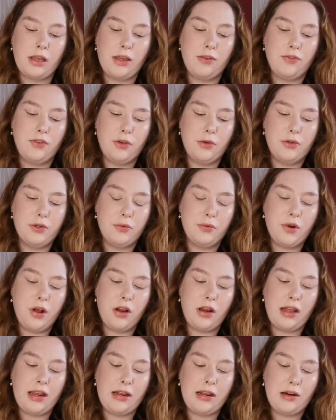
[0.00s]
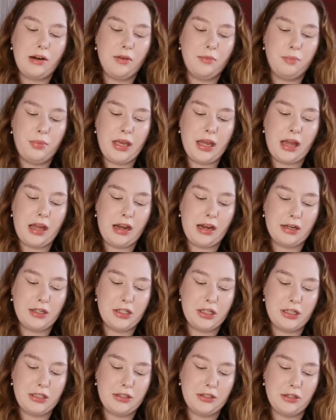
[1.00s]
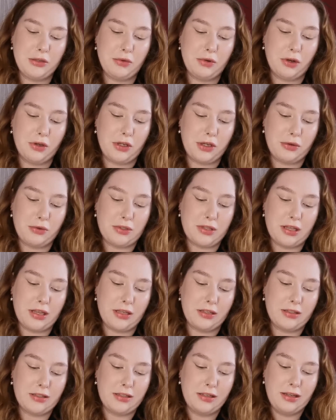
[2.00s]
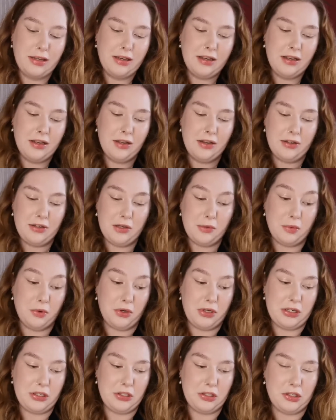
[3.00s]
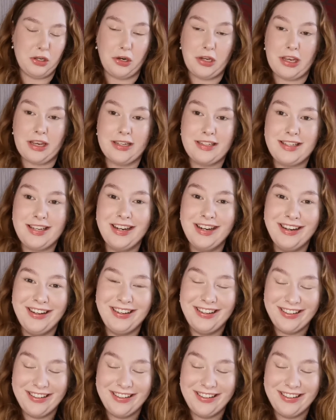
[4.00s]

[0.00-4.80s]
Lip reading: If you do not like clumpy eyelashes, do not use this. You won't enjoy it.